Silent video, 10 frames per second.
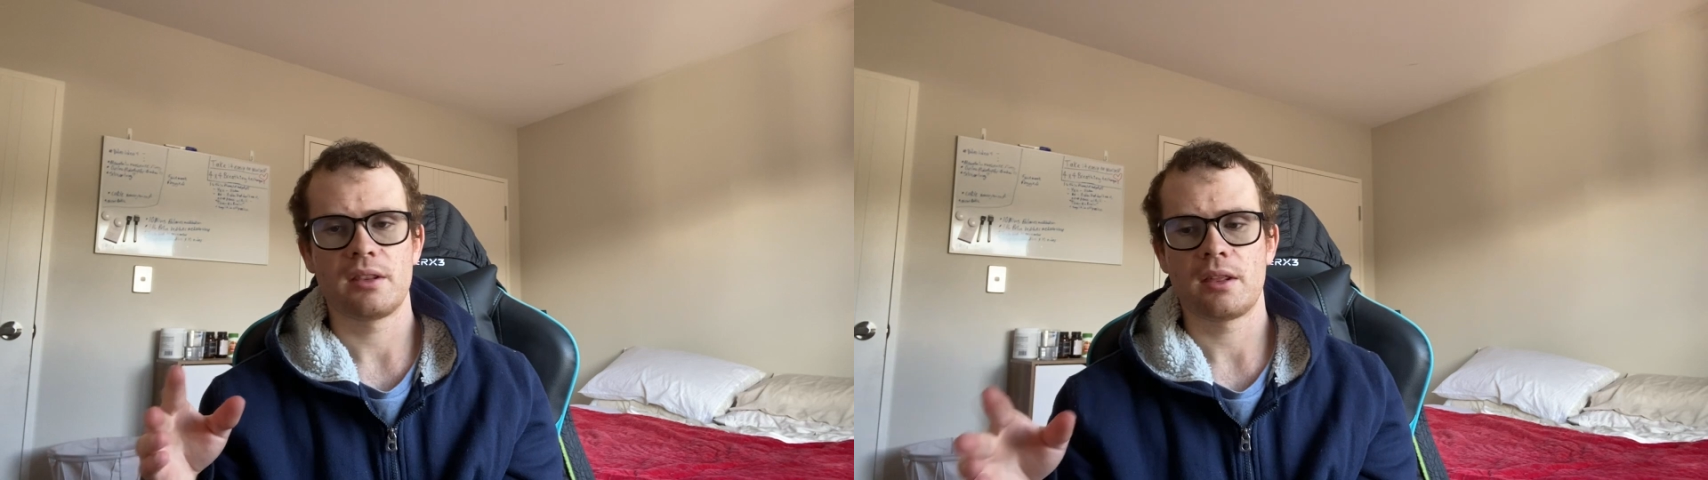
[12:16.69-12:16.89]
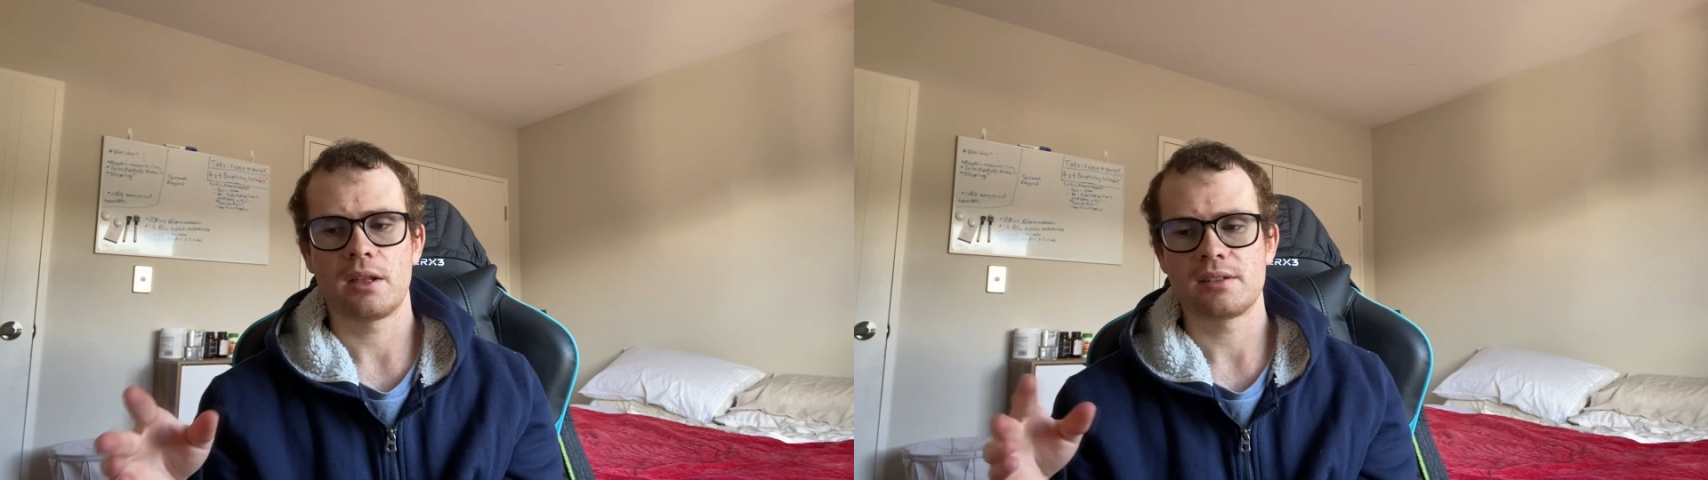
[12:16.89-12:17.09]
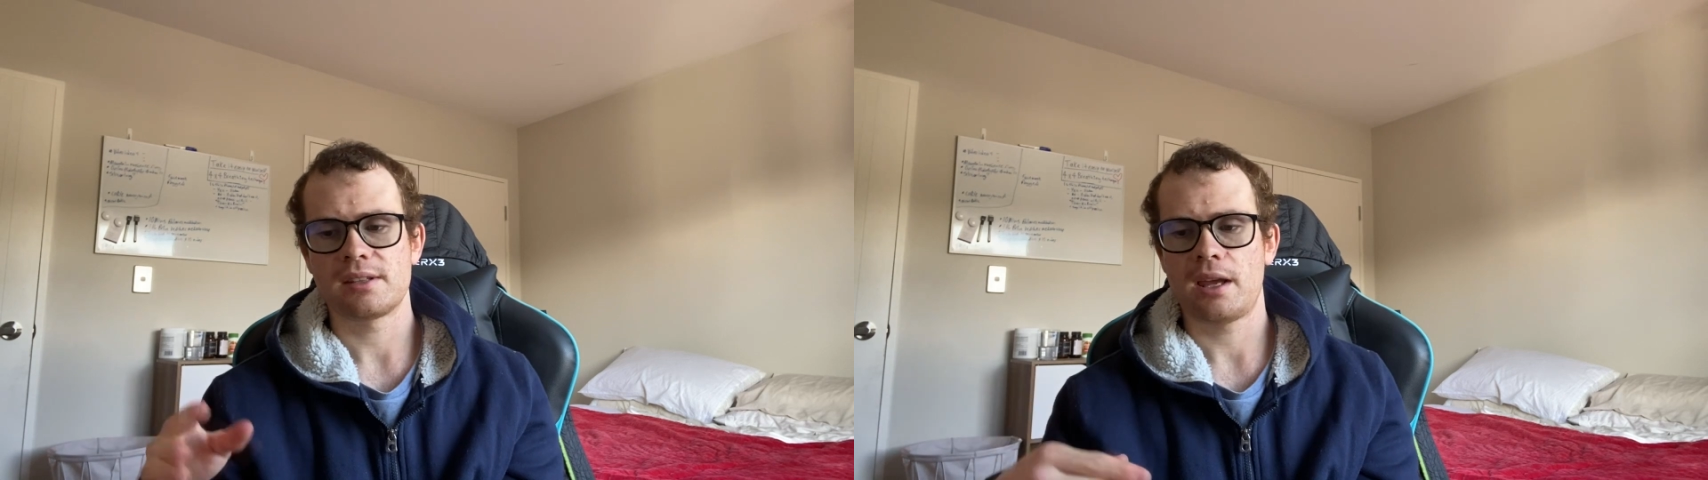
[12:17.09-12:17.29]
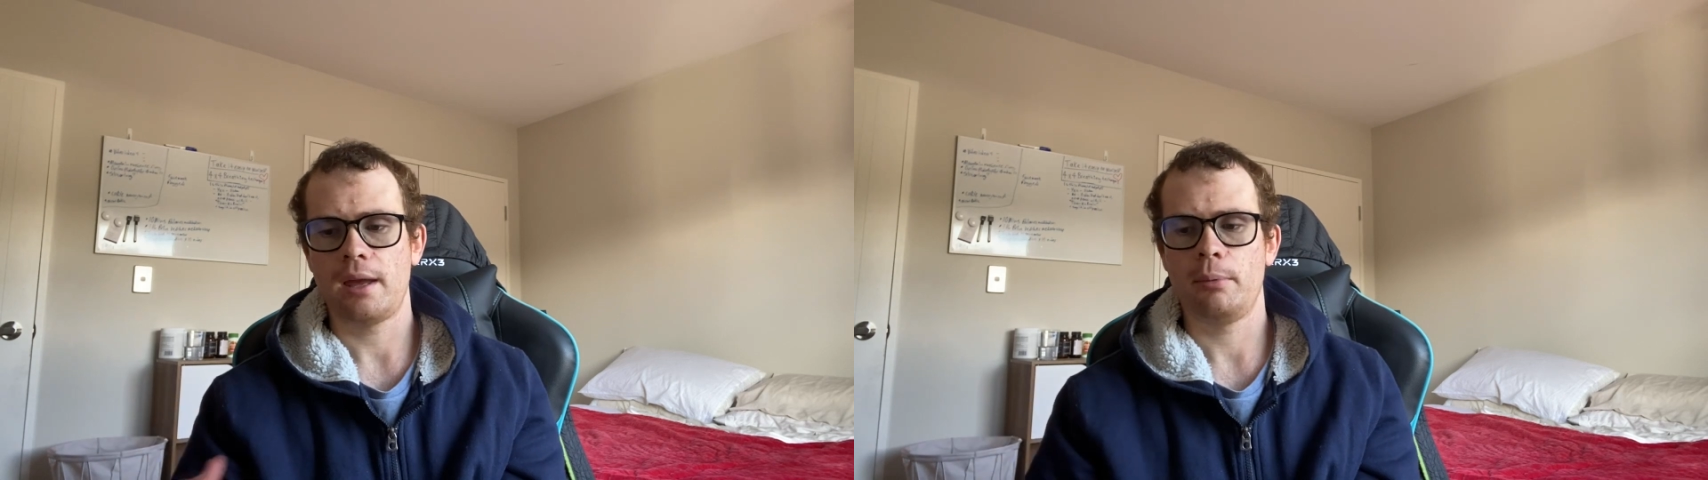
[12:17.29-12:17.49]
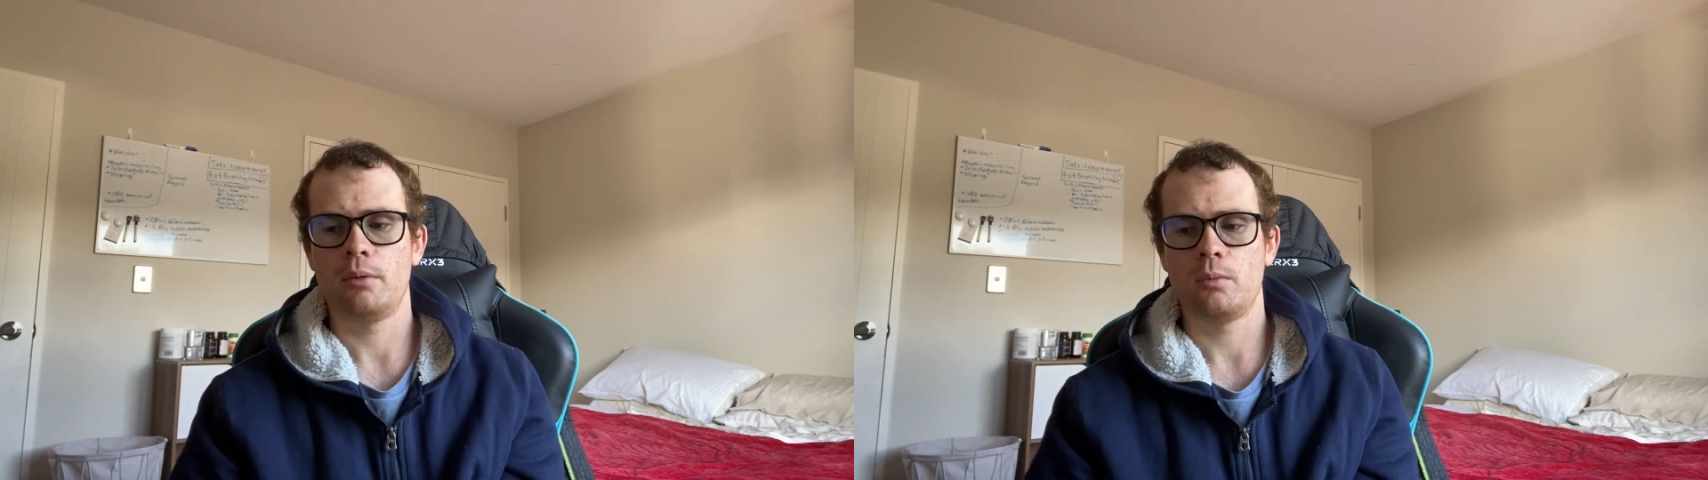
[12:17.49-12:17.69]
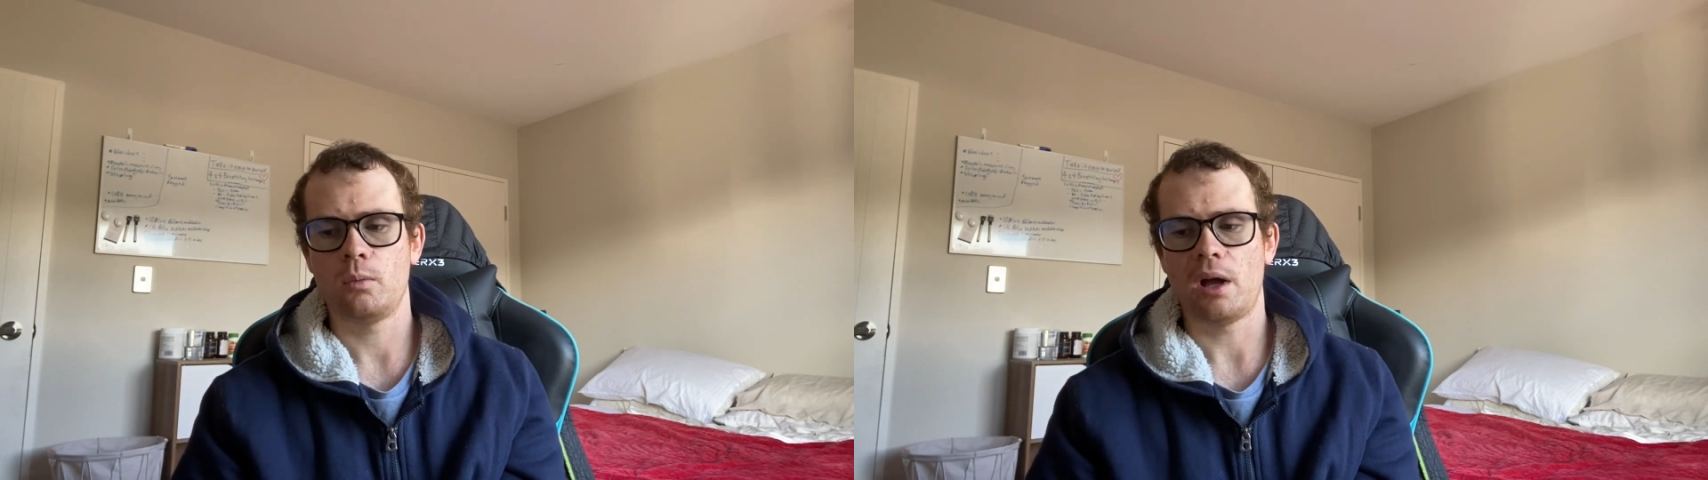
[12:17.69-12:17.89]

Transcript: the things that happened